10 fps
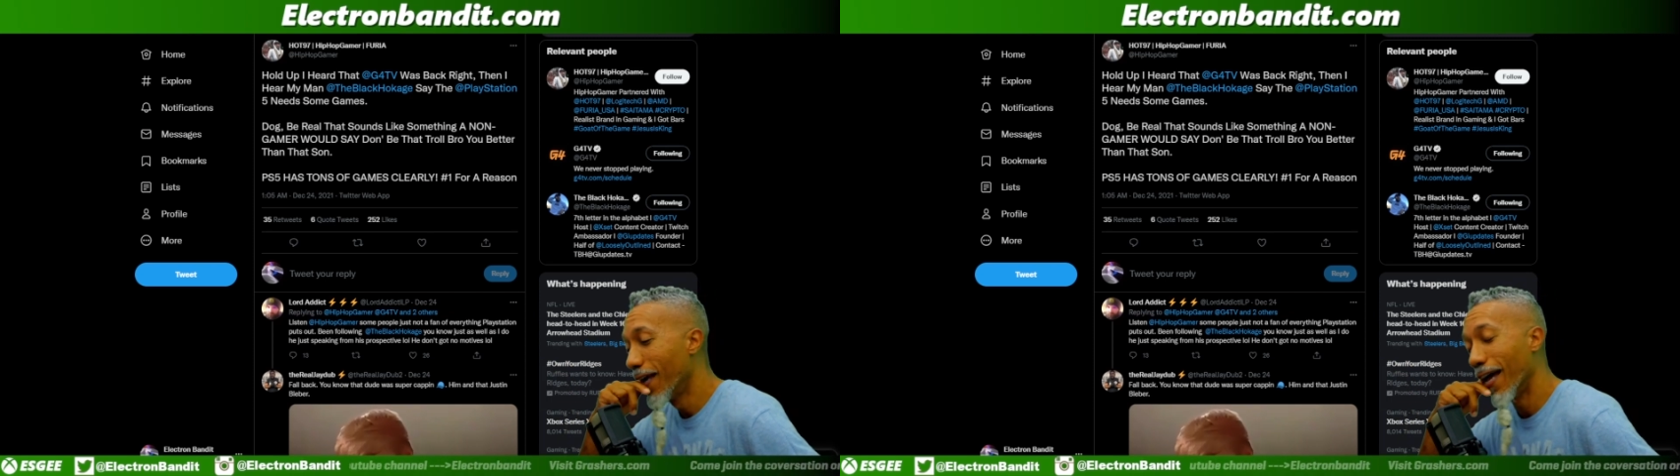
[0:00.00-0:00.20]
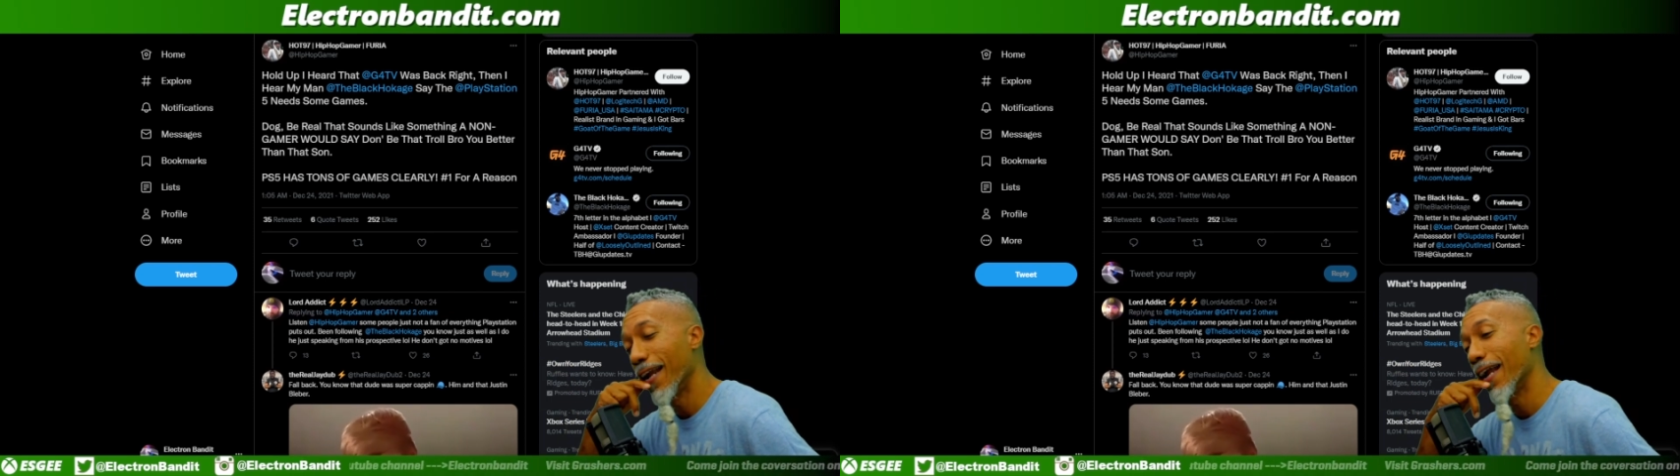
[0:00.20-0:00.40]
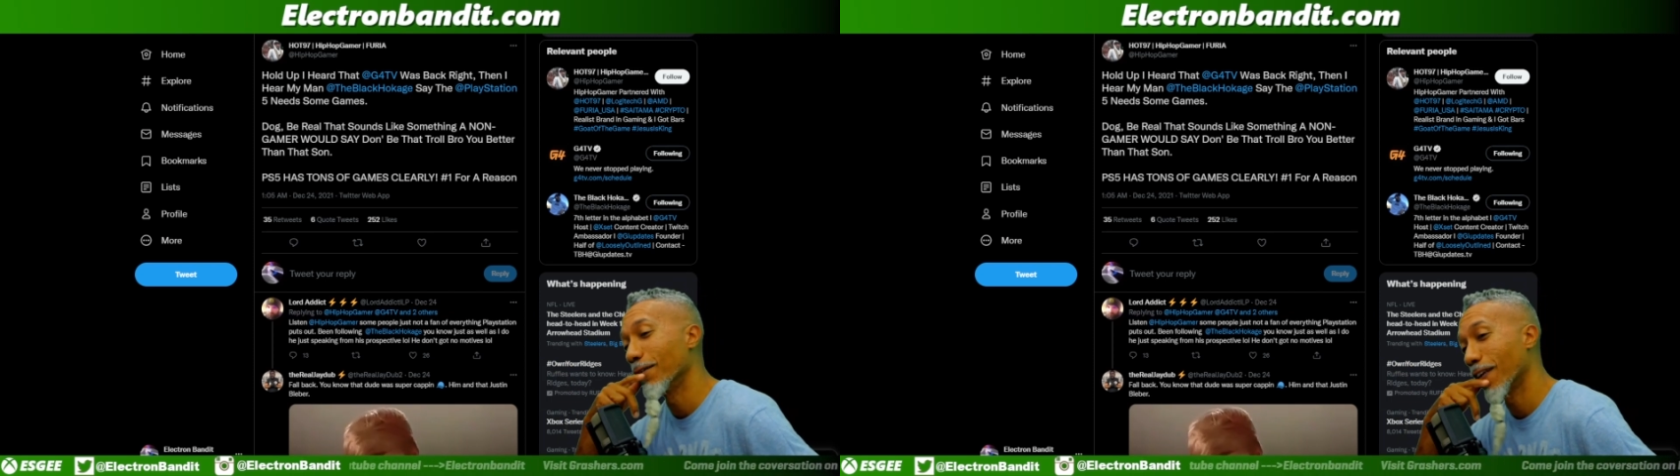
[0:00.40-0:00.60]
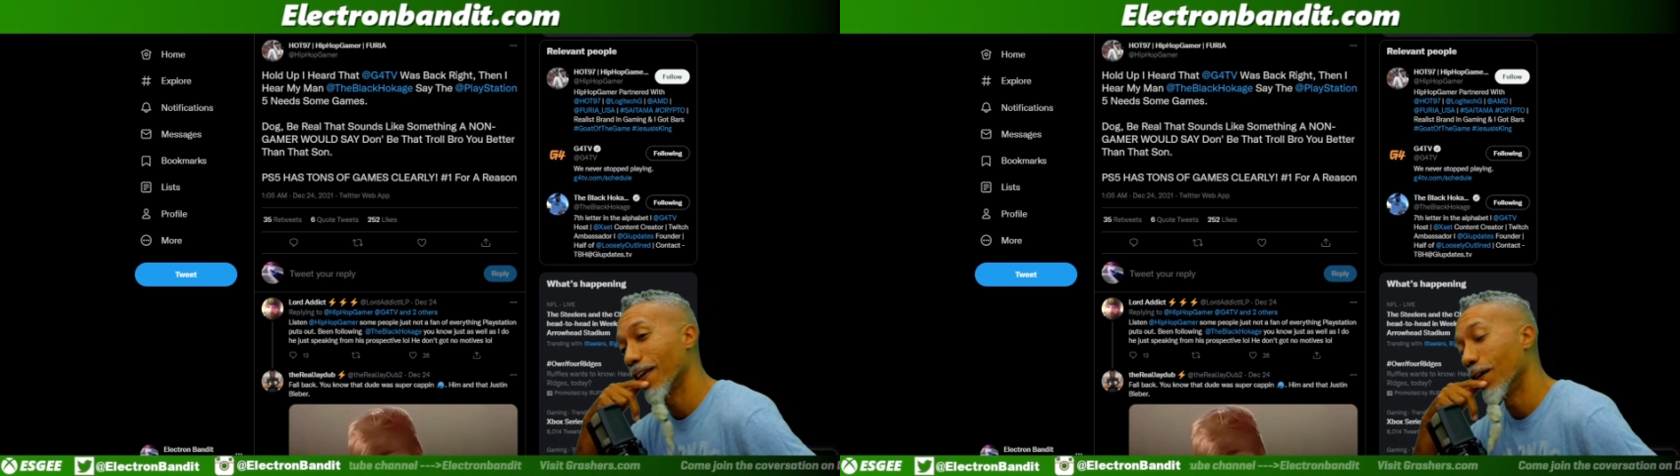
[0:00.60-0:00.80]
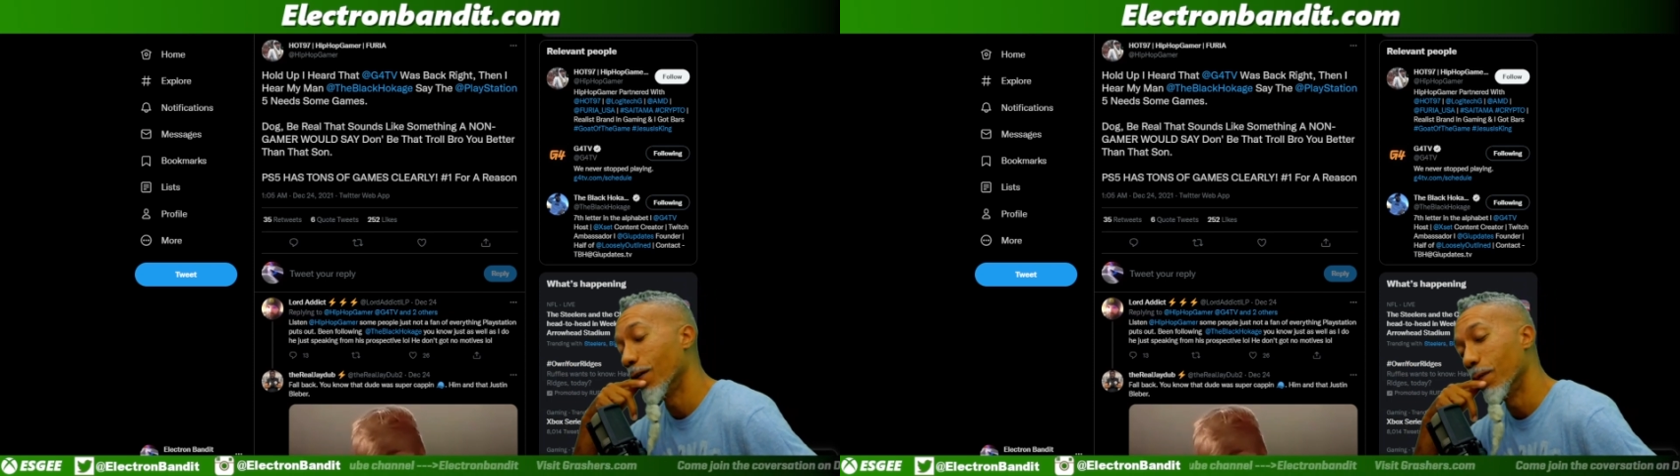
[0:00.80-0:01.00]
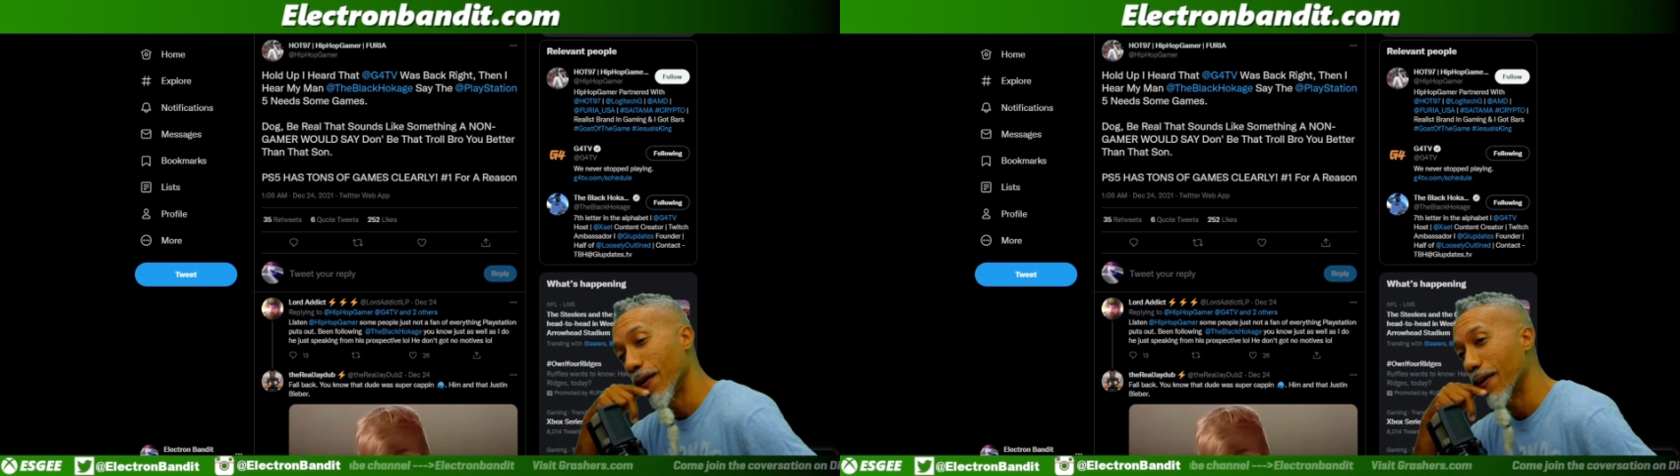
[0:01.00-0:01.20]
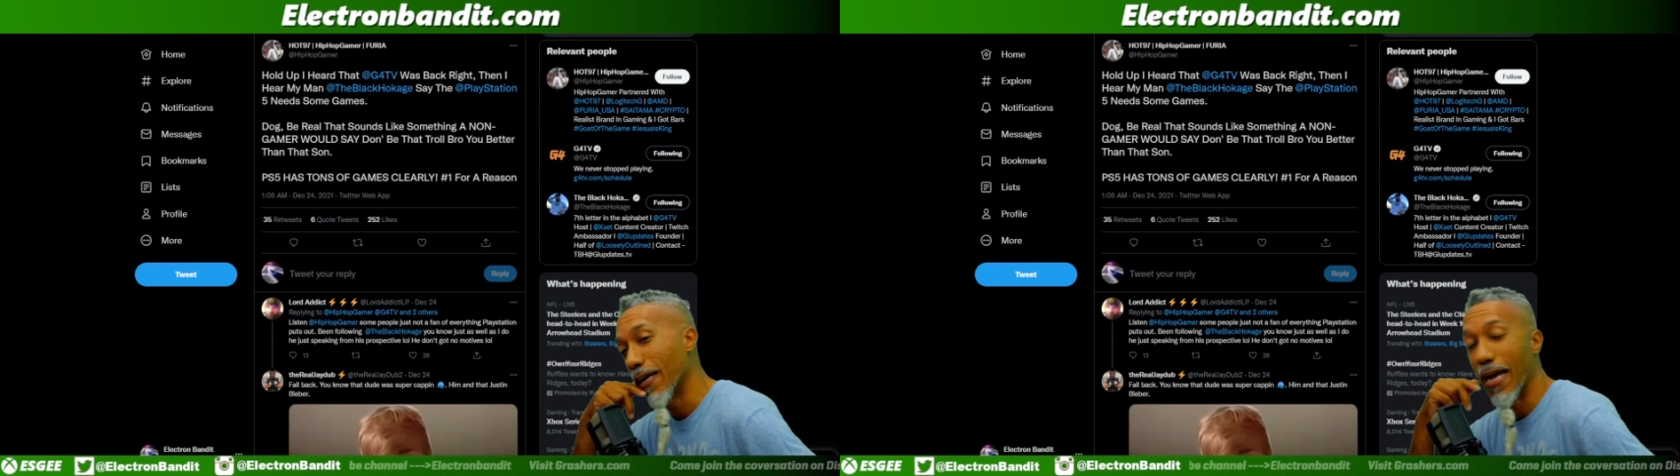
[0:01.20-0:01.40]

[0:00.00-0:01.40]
And I was like, oh my God,